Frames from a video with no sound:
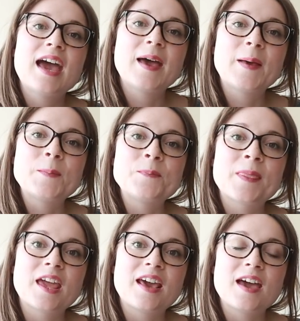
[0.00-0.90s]

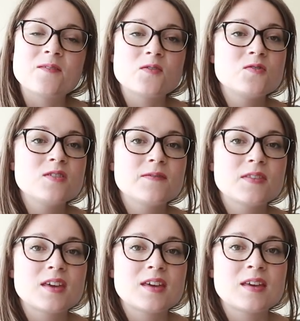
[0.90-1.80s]
Um, and I have all
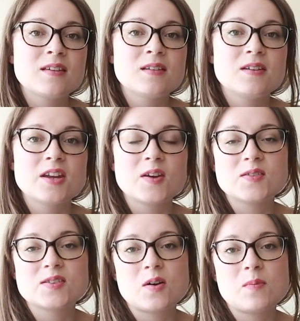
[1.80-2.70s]
of the
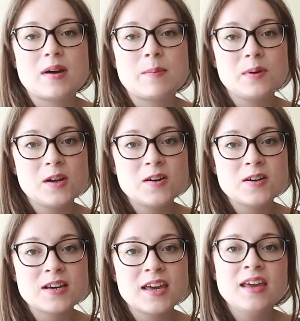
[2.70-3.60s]
notes on my
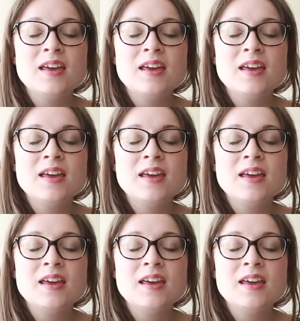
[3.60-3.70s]
blog.